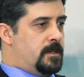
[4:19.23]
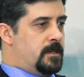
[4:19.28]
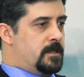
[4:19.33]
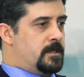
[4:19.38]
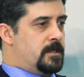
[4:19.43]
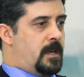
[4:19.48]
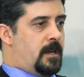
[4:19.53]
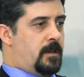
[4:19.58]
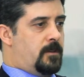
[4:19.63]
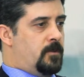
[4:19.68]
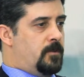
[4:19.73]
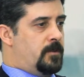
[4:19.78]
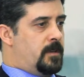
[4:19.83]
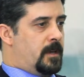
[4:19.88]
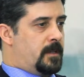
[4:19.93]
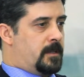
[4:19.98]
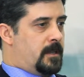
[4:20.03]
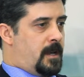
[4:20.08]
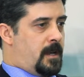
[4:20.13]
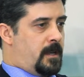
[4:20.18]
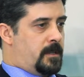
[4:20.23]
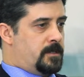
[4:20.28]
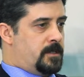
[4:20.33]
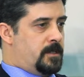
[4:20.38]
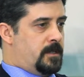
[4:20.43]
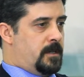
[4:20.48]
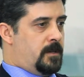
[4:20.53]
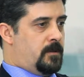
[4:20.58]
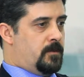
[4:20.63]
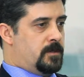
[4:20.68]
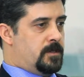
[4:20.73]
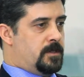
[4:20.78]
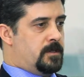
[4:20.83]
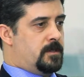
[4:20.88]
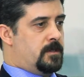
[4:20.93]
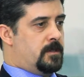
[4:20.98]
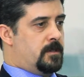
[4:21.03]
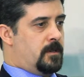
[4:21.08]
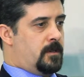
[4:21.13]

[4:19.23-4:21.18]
It's not a new technology. It was